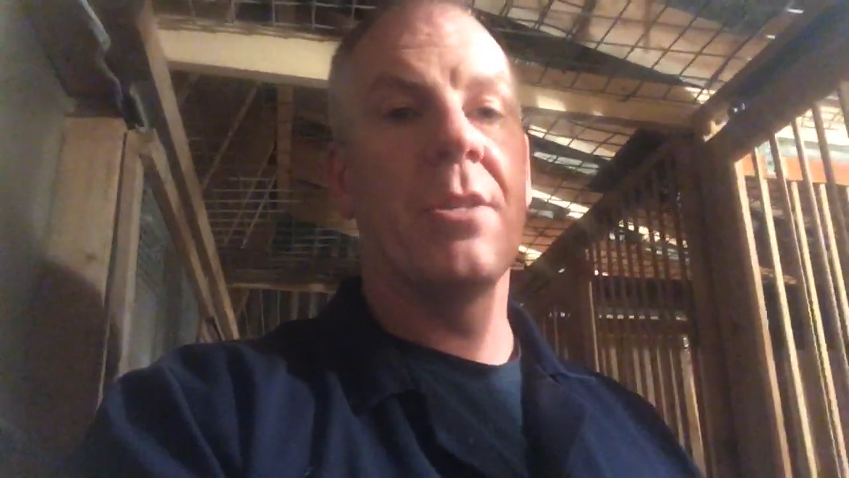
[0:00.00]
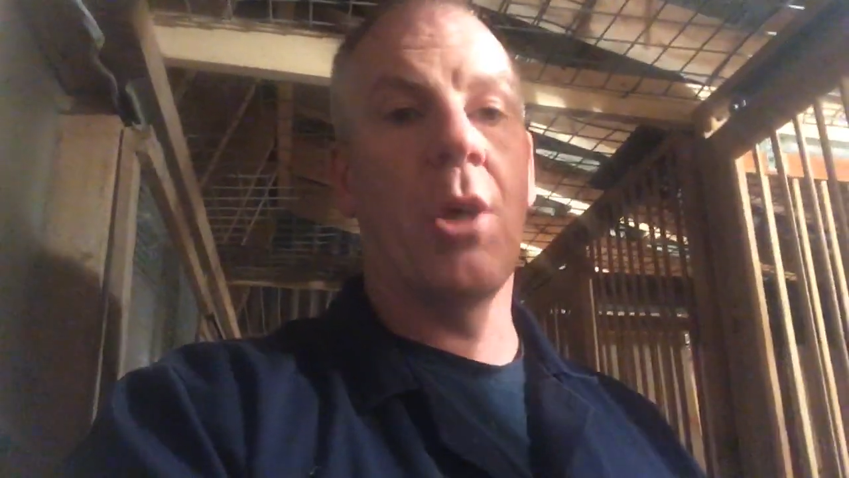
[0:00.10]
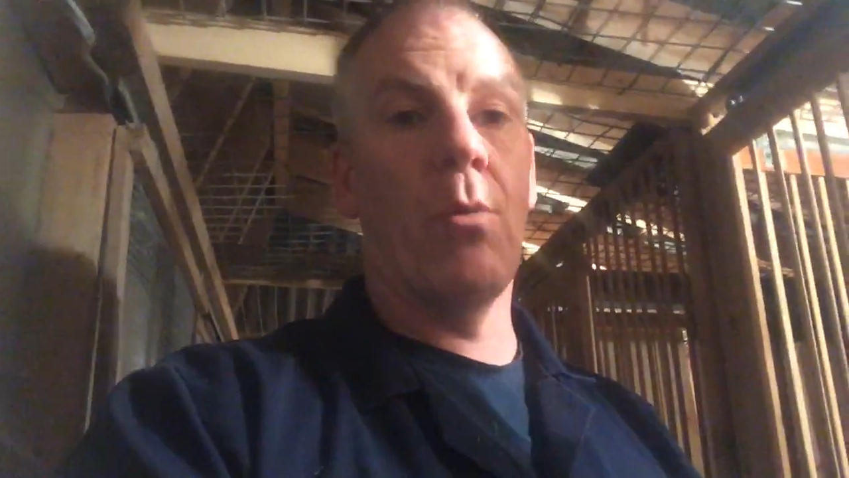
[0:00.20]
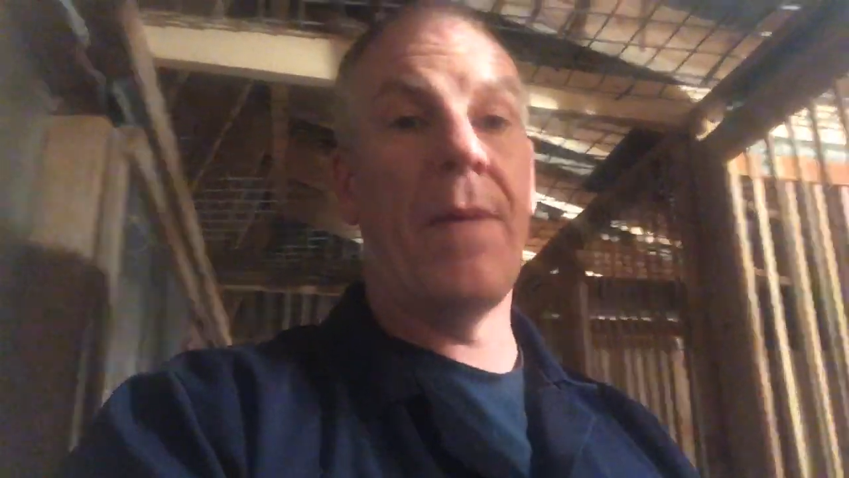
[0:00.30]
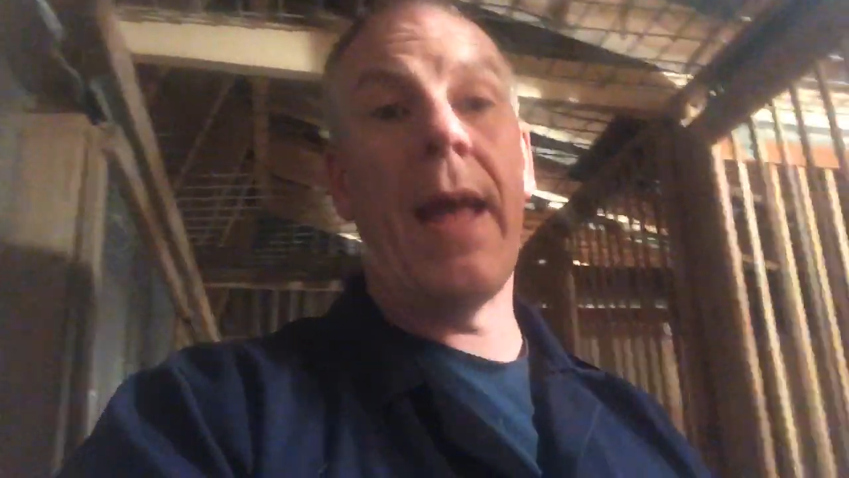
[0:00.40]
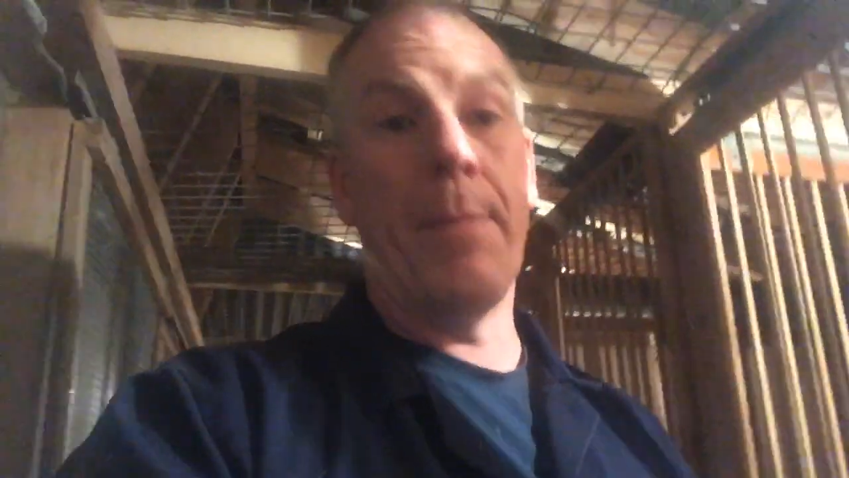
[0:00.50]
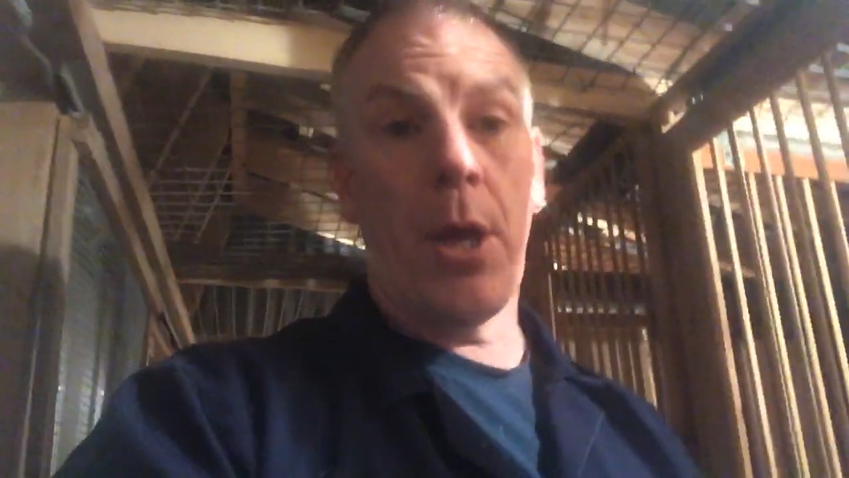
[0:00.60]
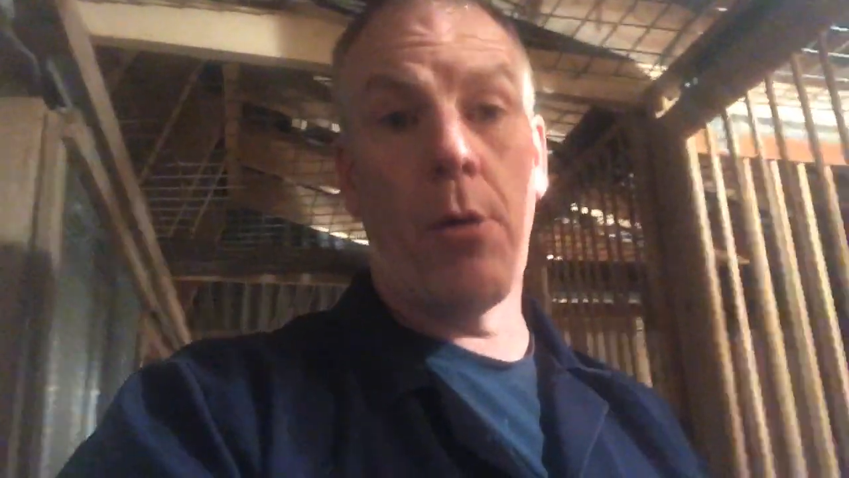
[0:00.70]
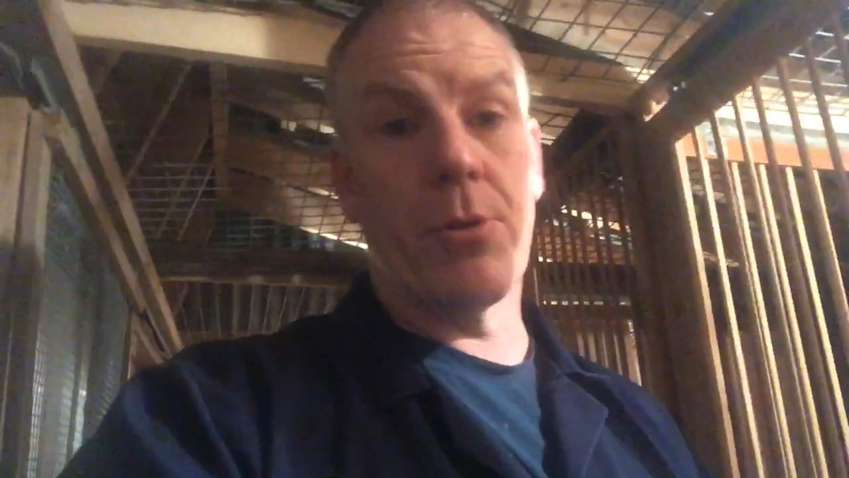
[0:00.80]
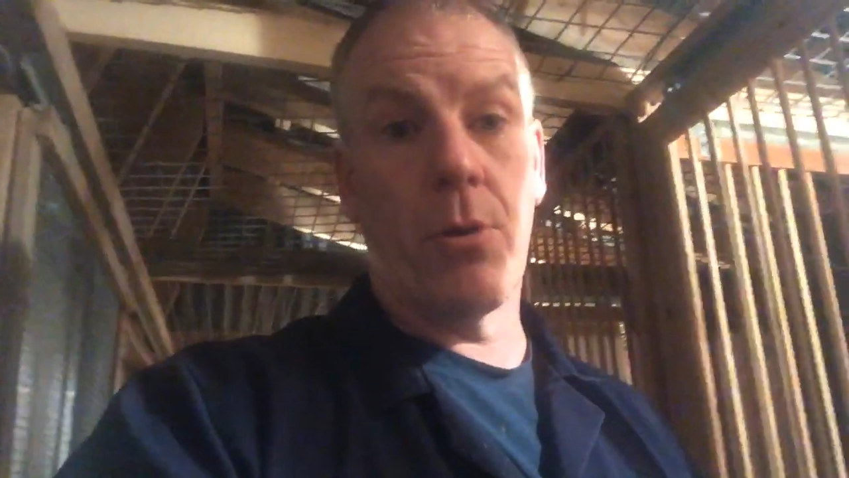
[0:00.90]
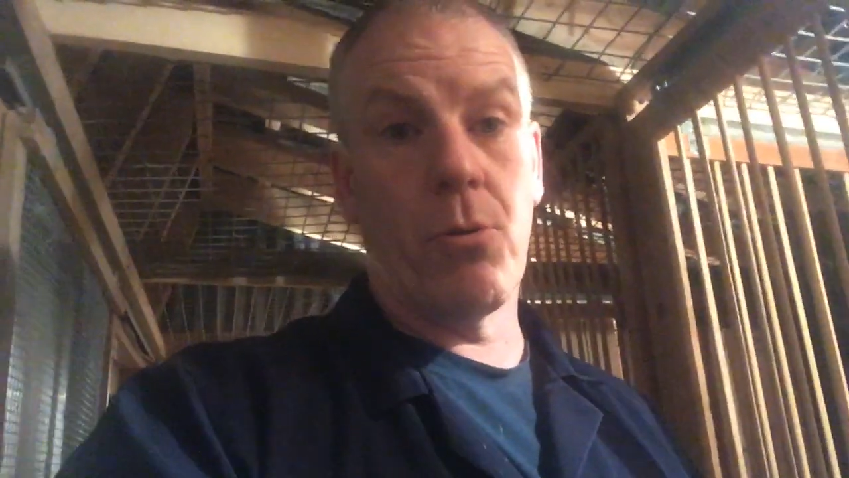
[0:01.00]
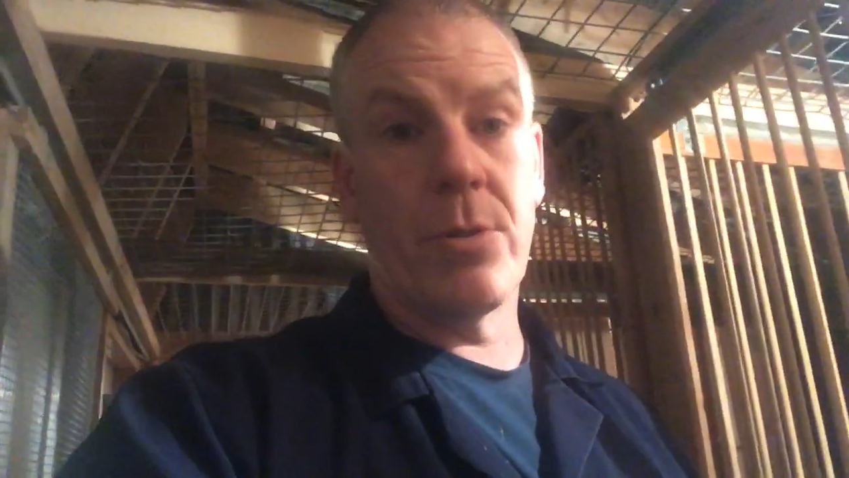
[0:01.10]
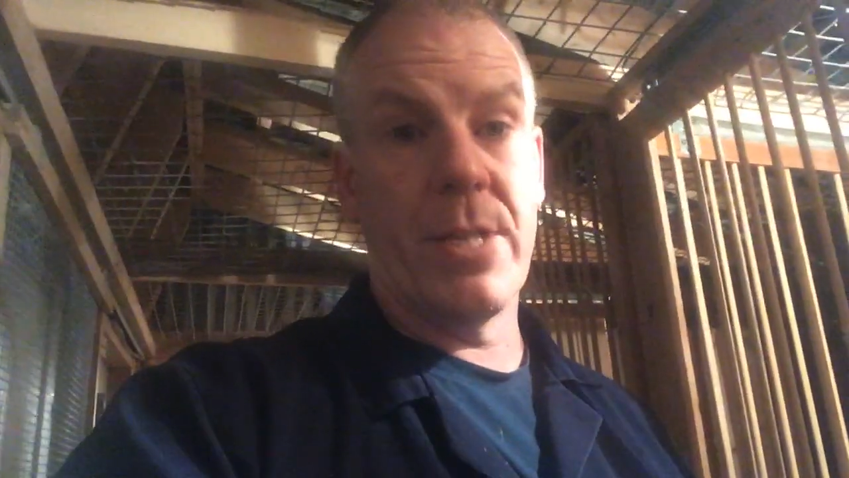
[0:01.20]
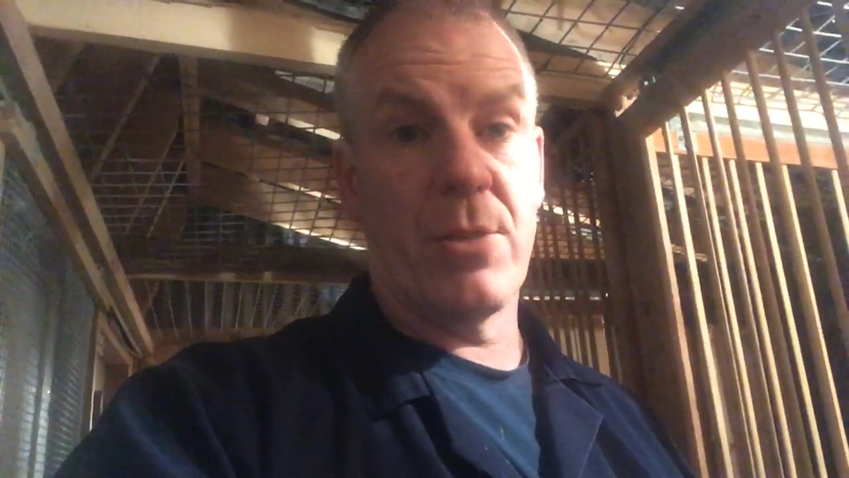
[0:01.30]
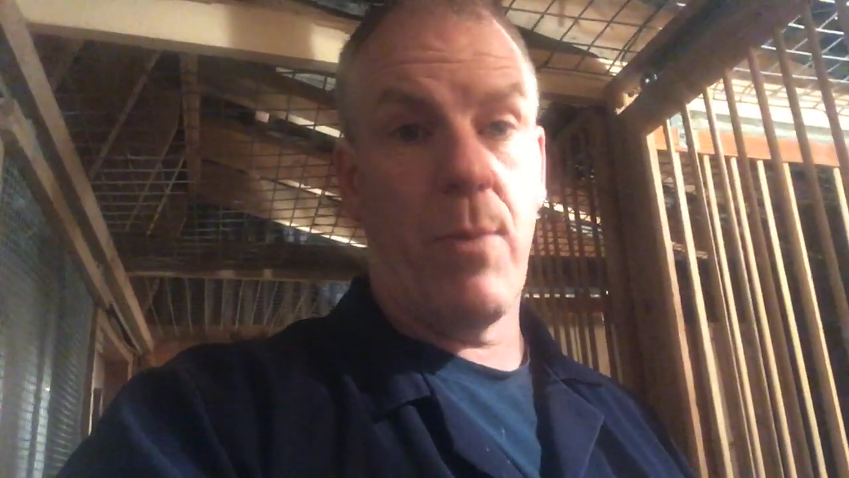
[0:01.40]
So they'll be going to
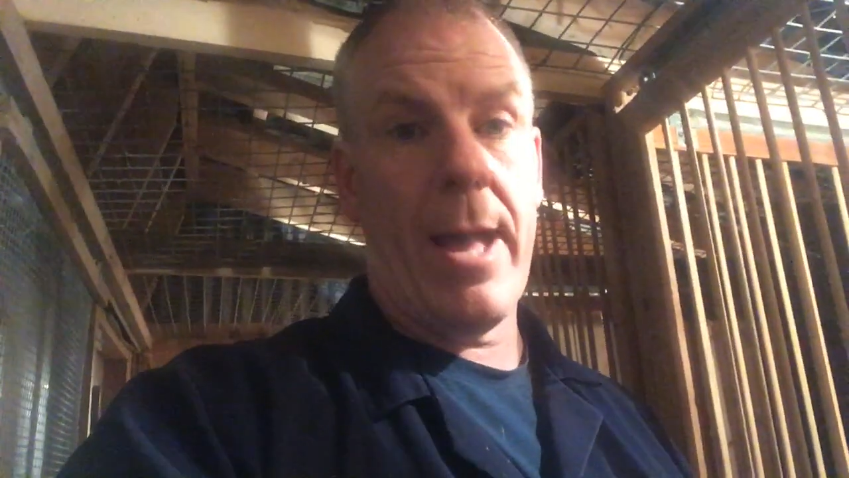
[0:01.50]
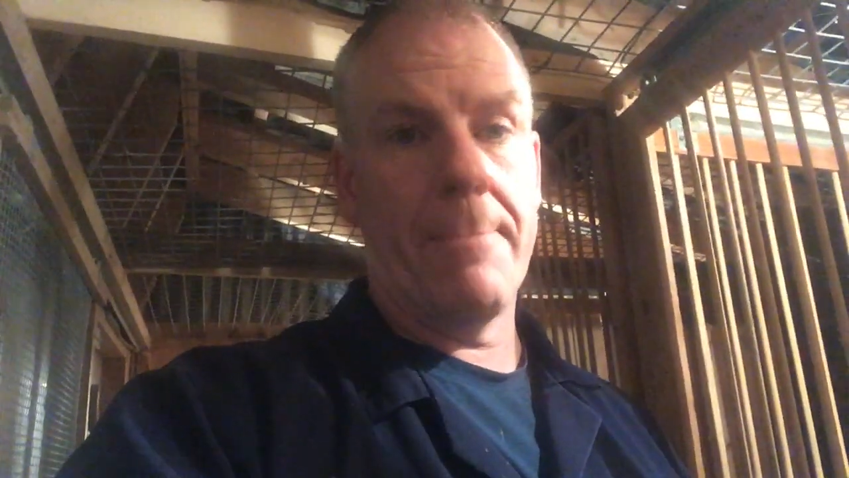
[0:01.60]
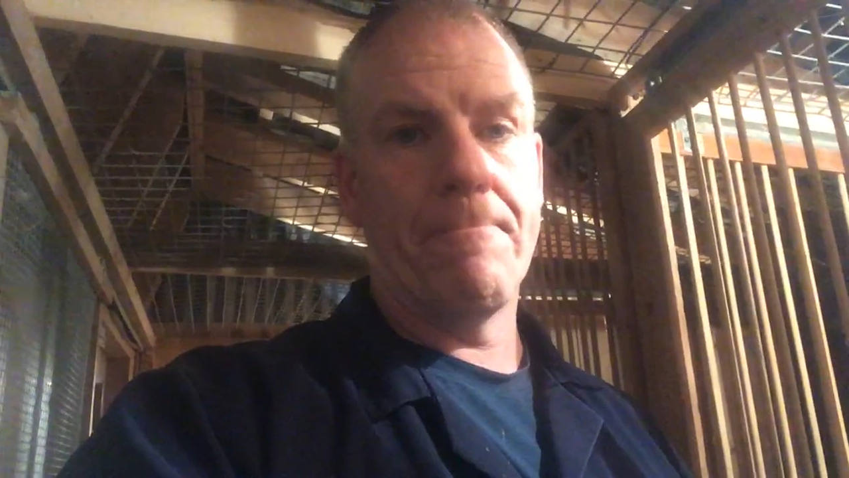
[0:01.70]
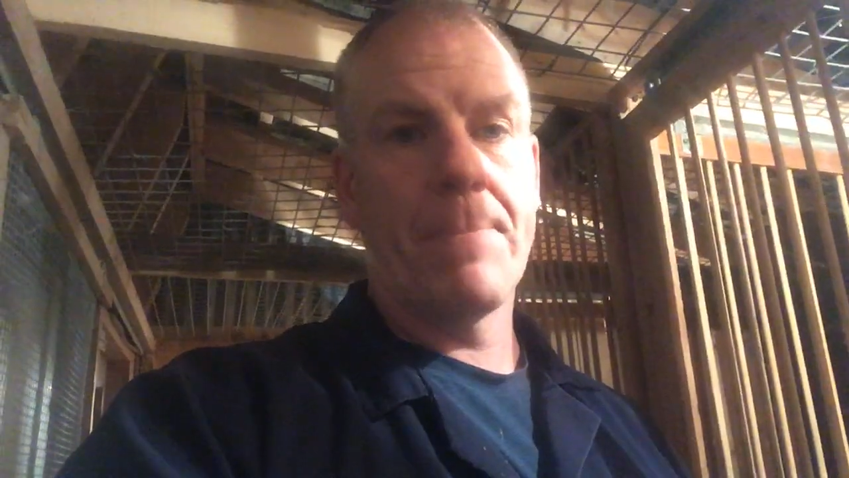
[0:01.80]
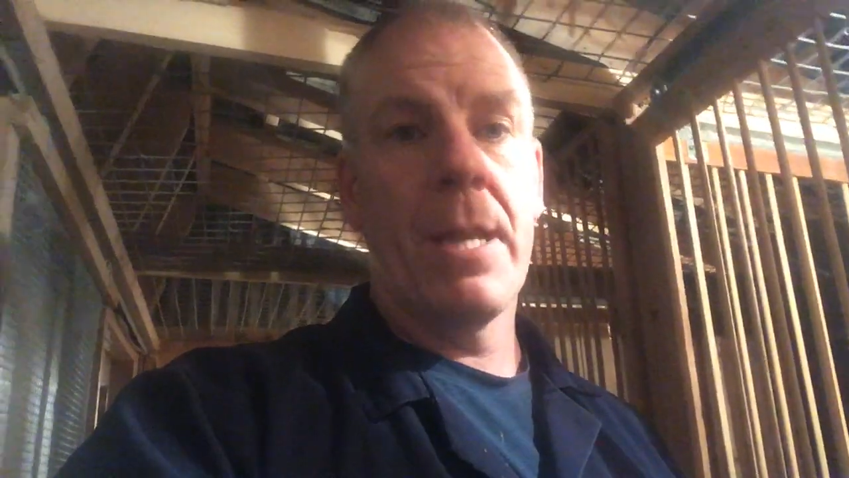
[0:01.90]
Guernsey as well.